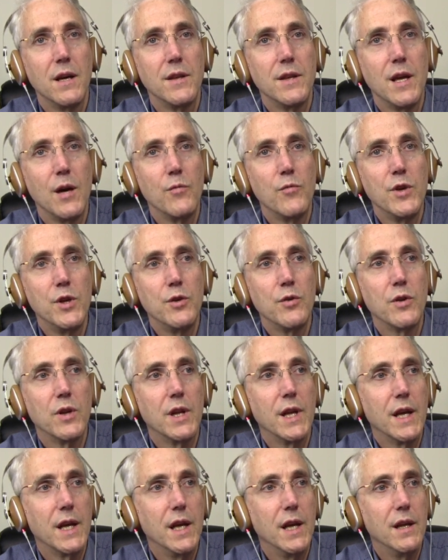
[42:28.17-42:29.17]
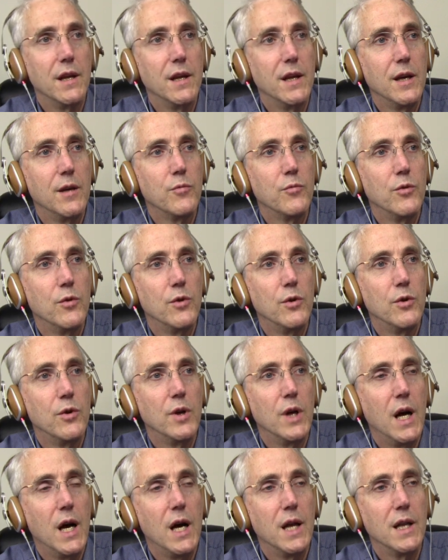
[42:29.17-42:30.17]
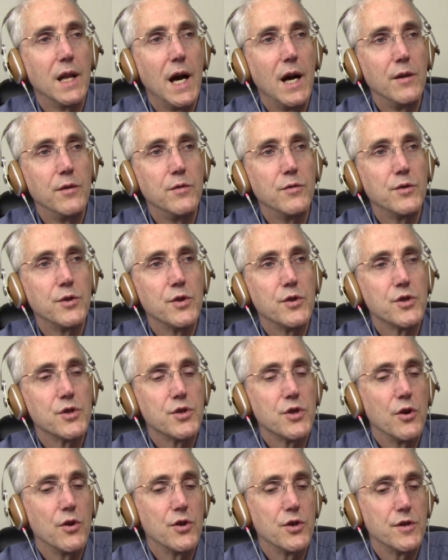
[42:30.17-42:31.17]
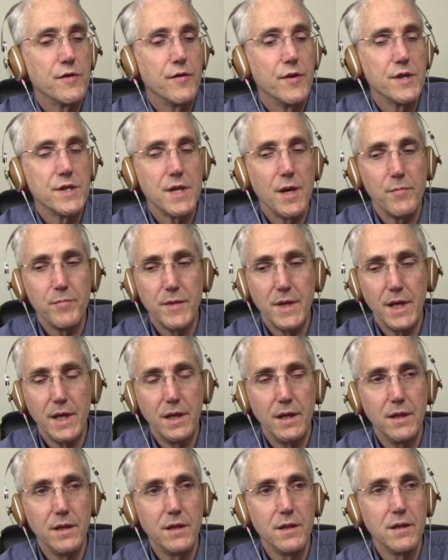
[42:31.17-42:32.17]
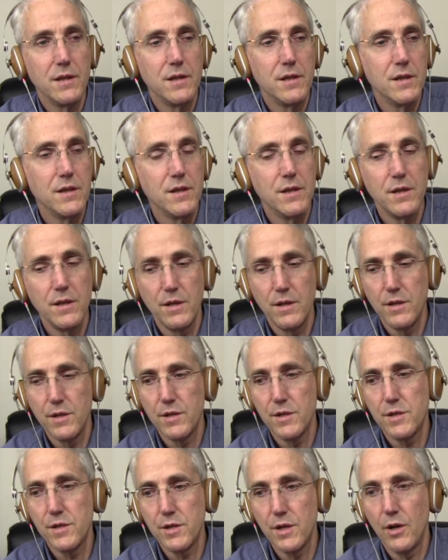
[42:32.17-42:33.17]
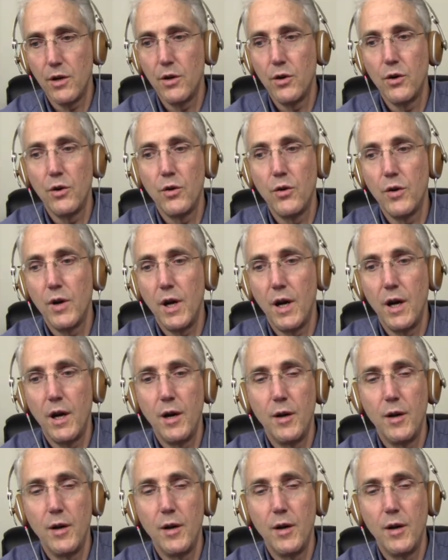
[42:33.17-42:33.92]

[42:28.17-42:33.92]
that when you click it, it will allow you to search for something. So